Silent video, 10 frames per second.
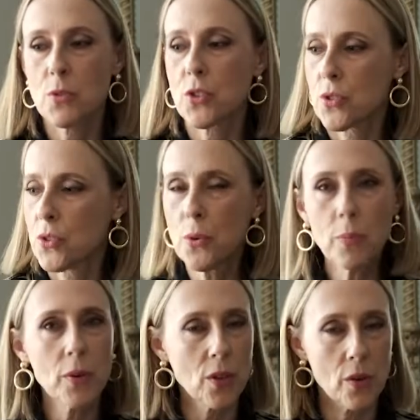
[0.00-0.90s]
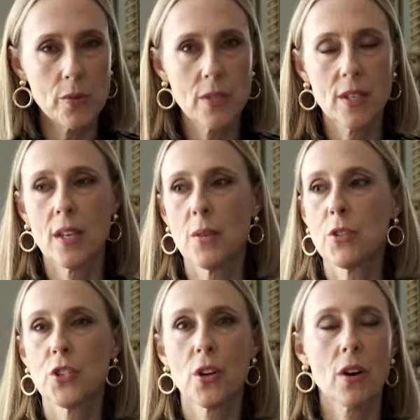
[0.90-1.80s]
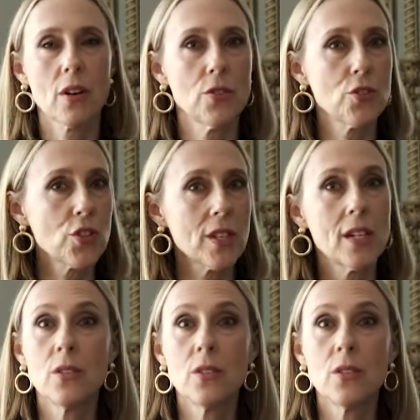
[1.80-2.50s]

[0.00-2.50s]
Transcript: which are super cozy, which are usually